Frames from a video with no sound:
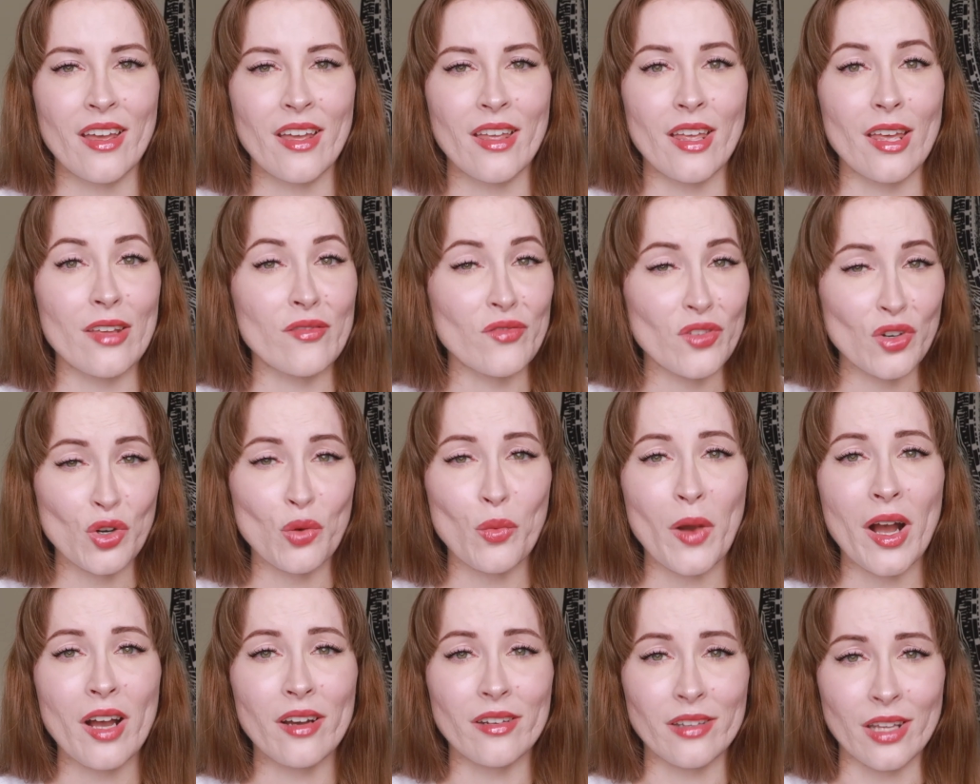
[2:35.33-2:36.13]
And for a
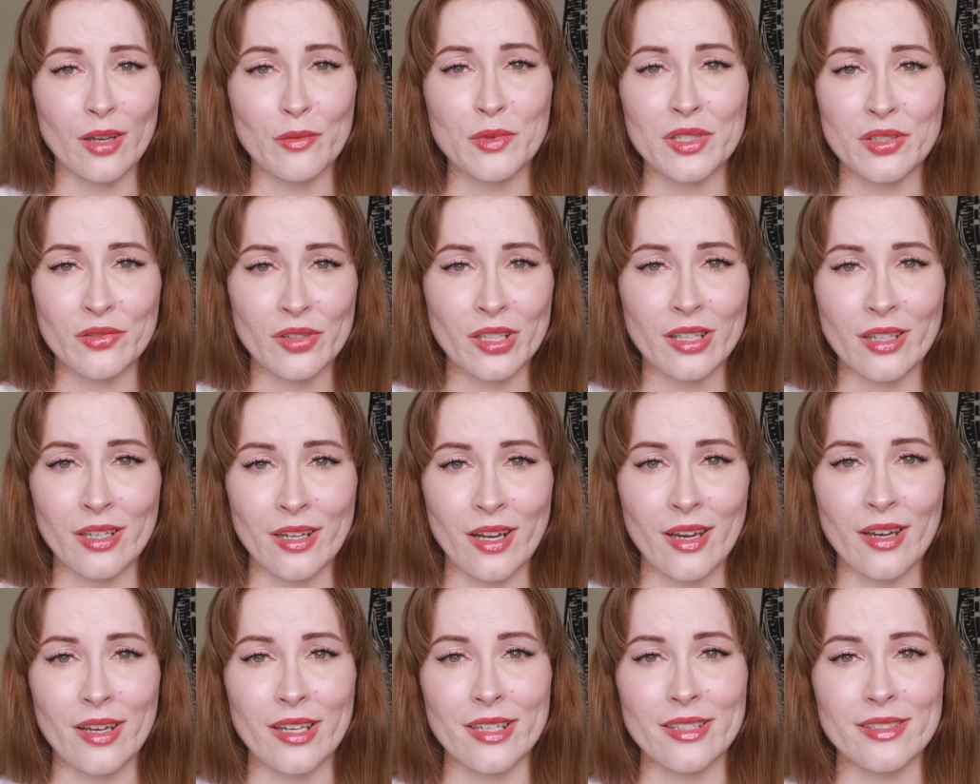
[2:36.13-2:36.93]
while that was really
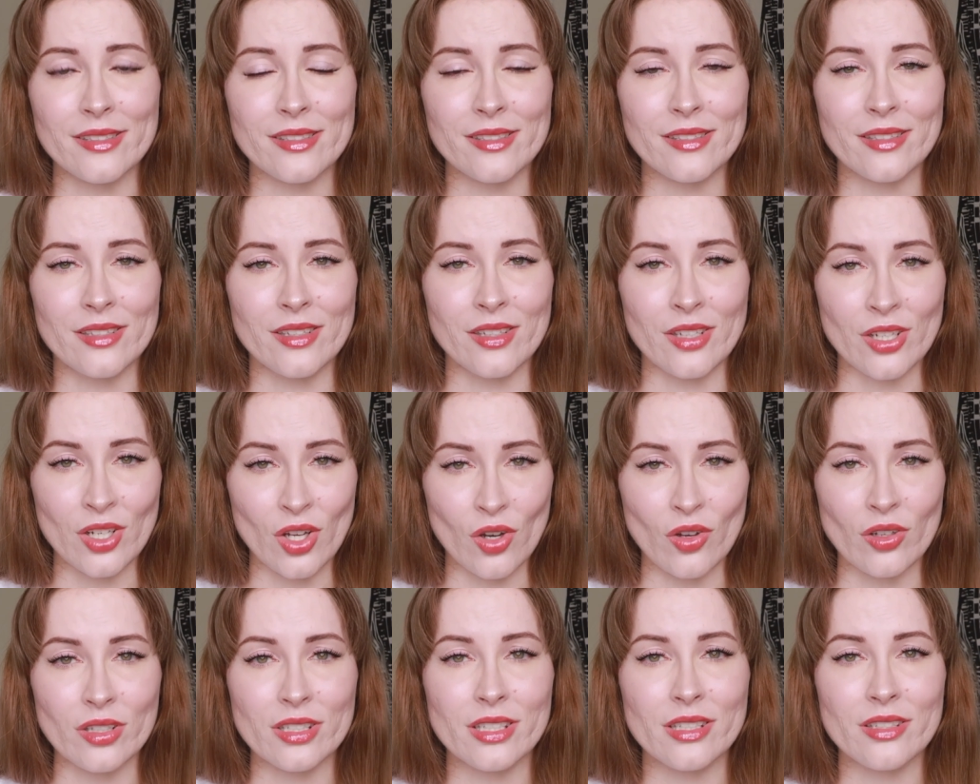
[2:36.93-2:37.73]
nice,
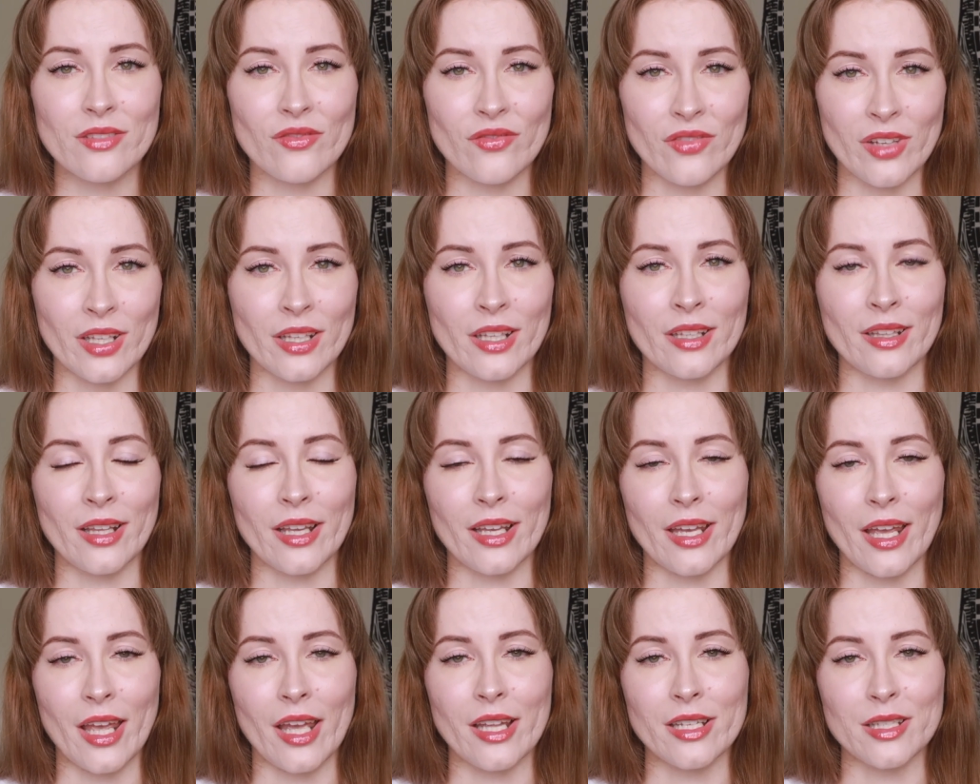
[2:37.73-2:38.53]
not feeling like
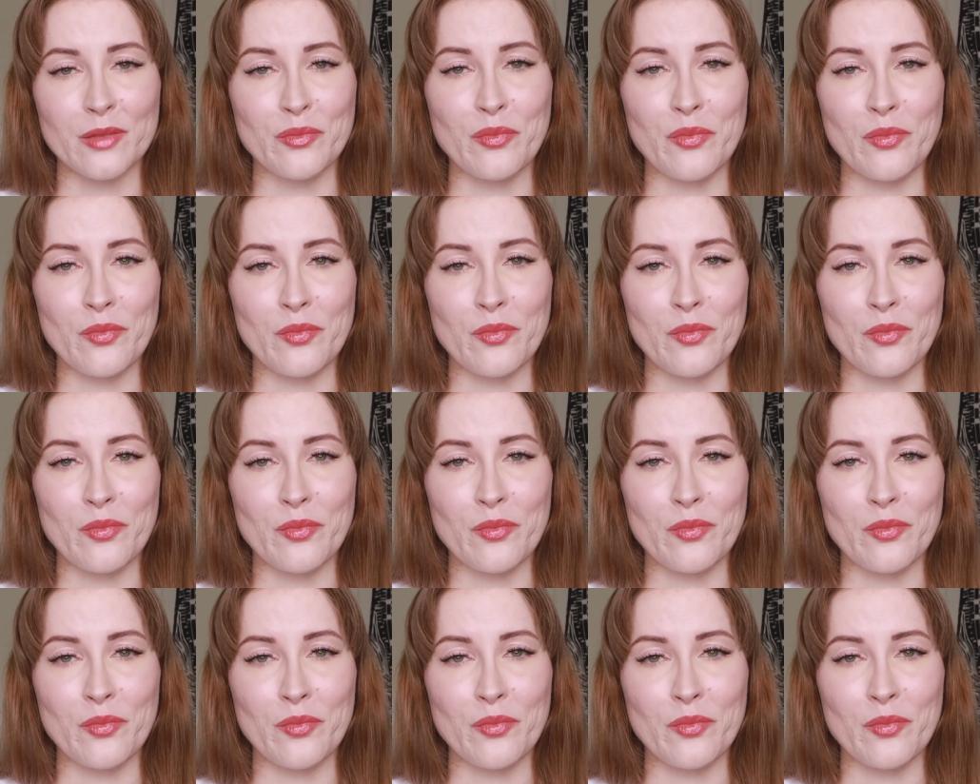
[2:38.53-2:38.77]
I had